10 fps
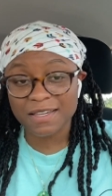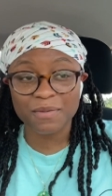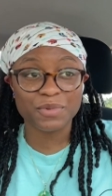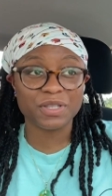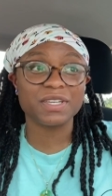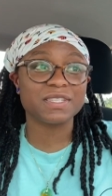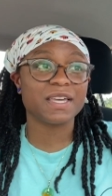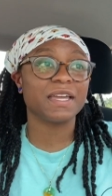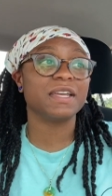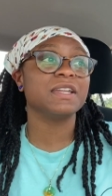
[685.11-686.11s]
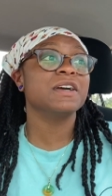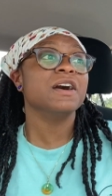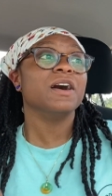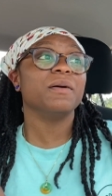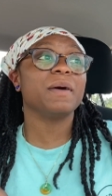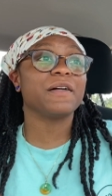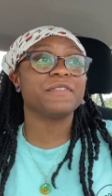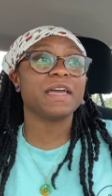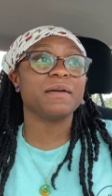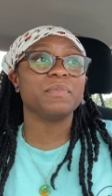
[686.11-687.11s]
I'm really excited about
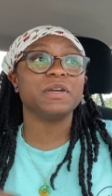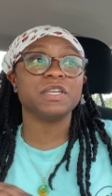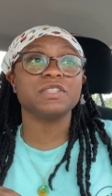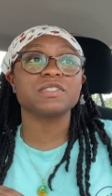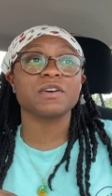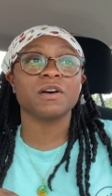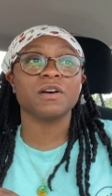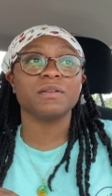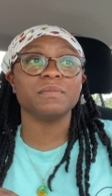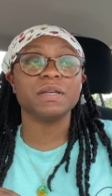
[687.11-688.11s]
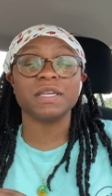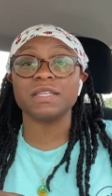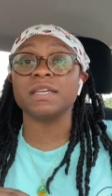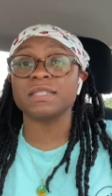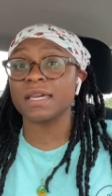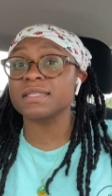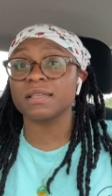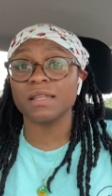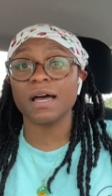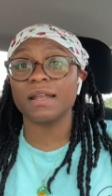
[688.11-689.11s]
that, but it's um it, it takes a
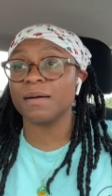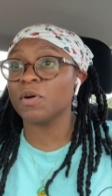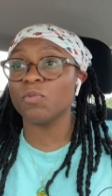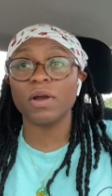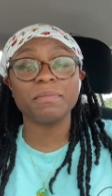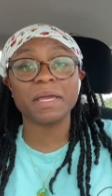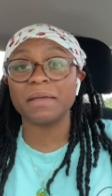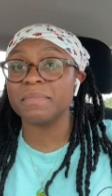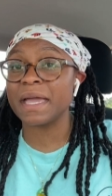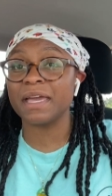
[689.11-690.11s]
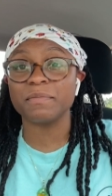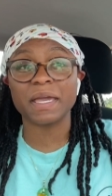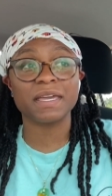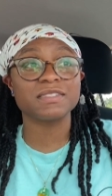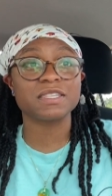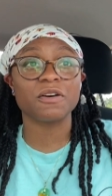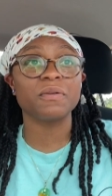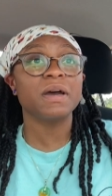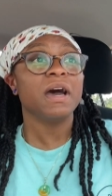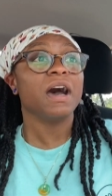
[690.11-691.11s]
lot. I'm a one-man band, man,
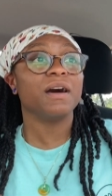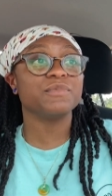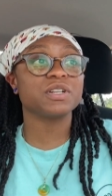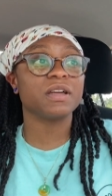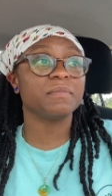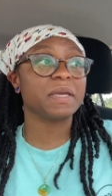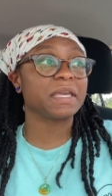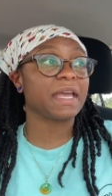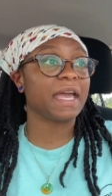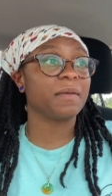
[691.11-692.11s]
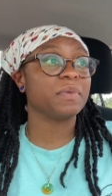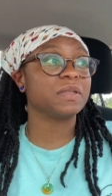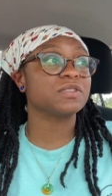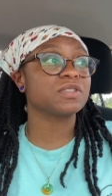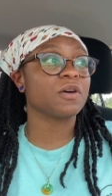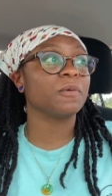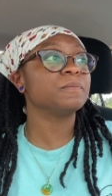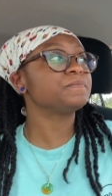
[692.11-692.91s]
so I'm trying to make it happen. So